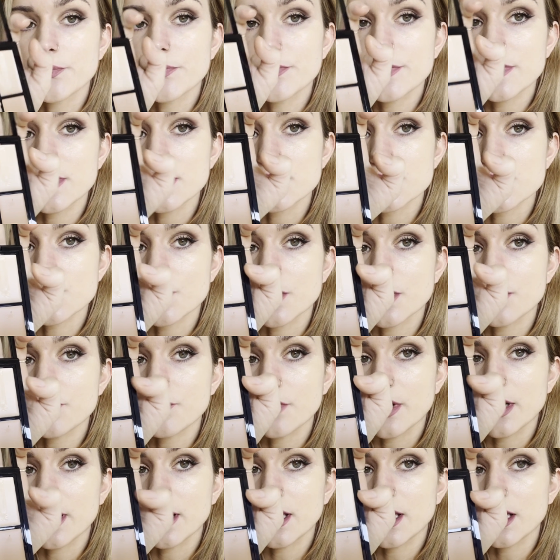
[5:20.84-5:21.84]
This one
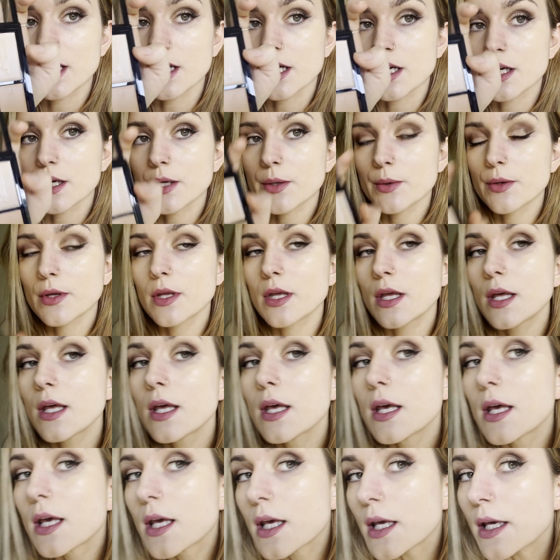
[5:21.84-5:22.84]
right here.
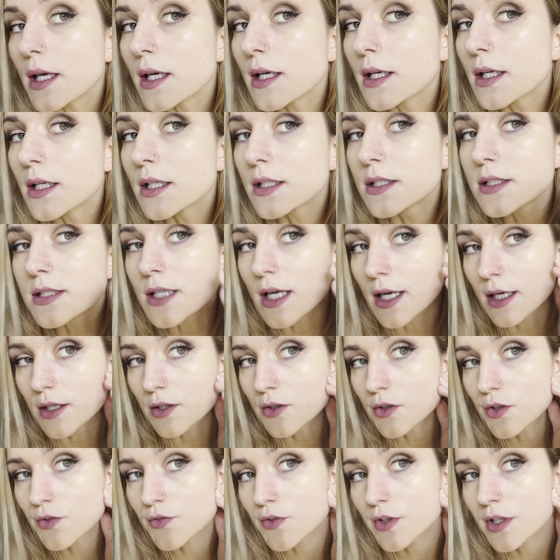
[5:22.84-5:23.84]
And I don't
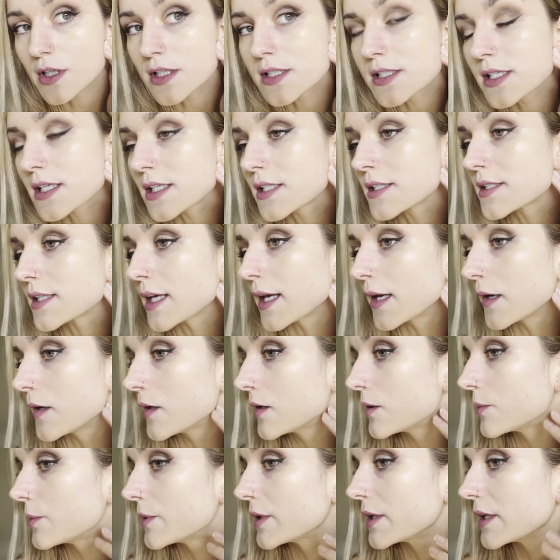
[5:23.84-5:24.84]
know if you guys can
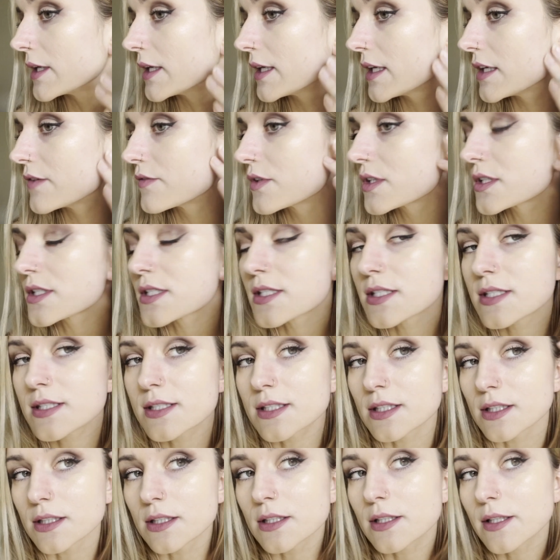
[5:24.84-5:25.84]
tell, but even
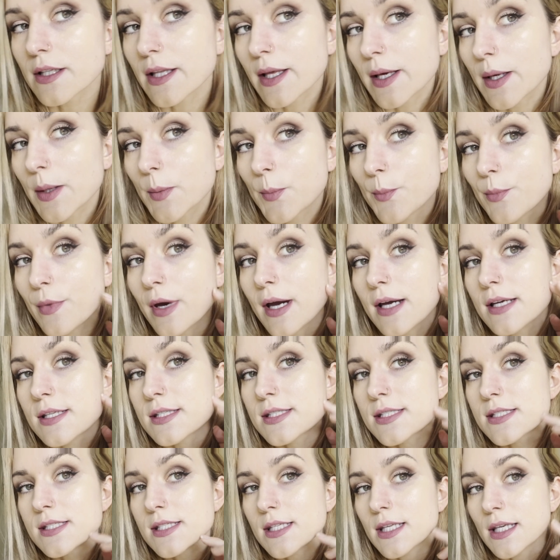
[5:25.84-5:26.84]
still, like, my
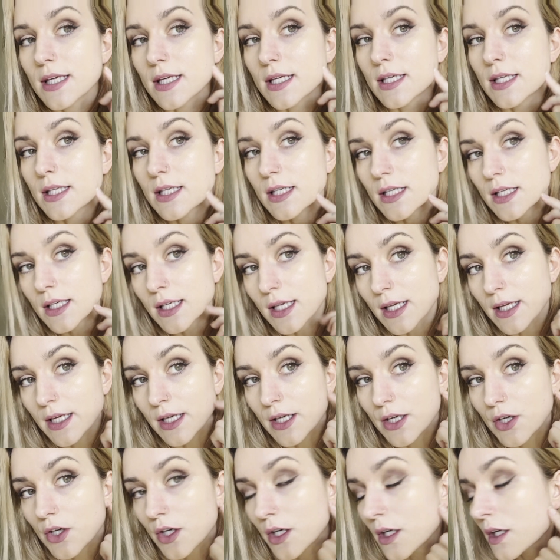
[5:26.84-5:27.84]
skin
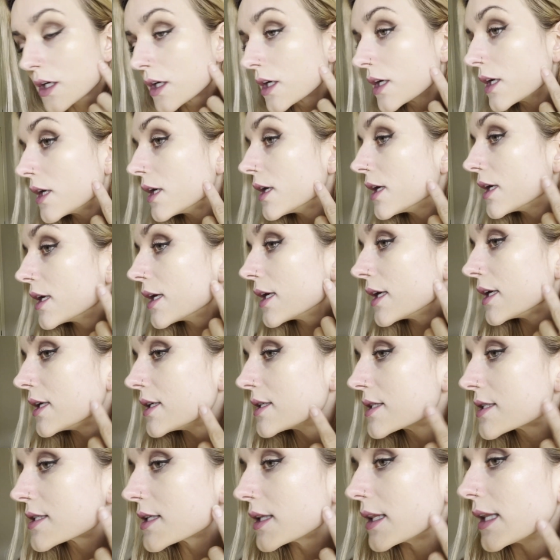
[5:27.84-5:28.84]
here
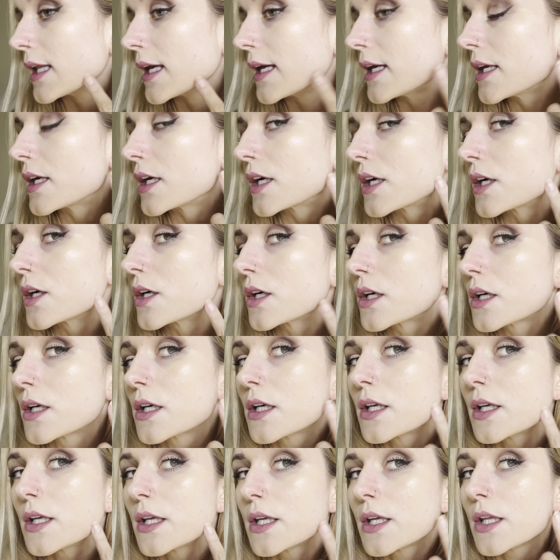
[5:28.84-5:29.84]
is lighter
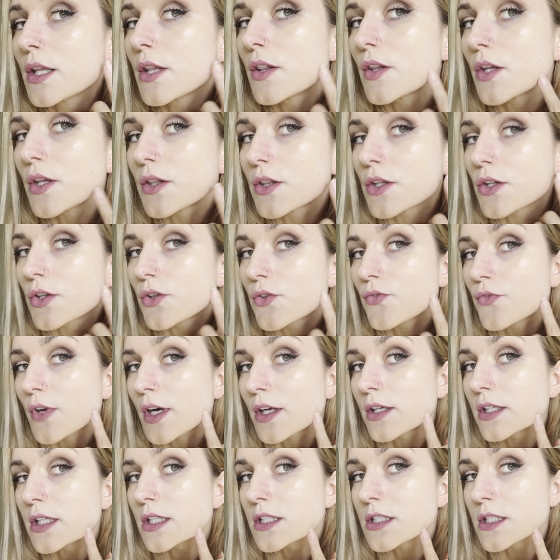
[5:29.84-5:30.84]
than the
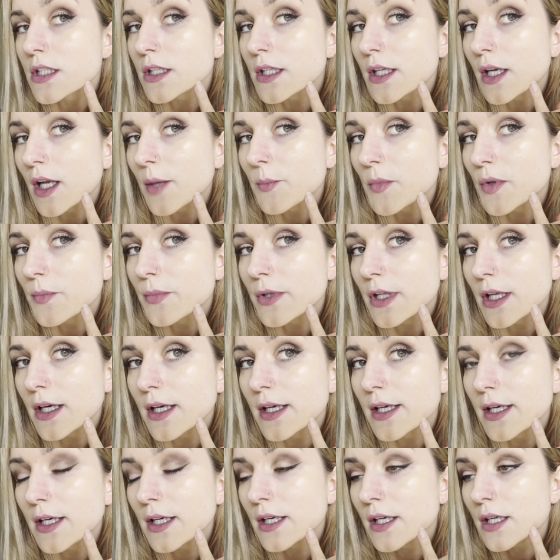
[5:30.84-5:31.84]
foundation that I'm
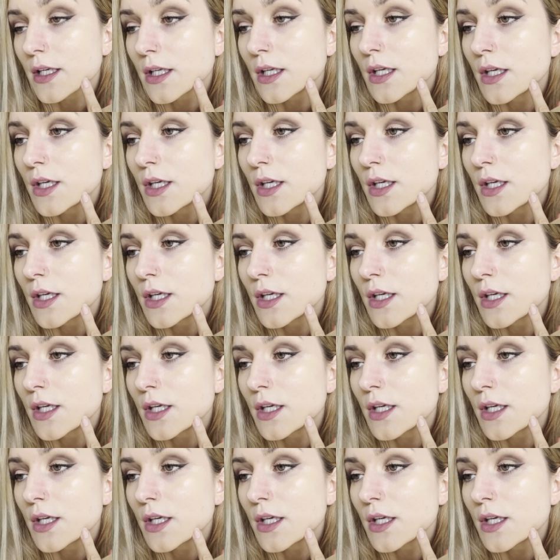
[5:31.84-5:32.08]
applying.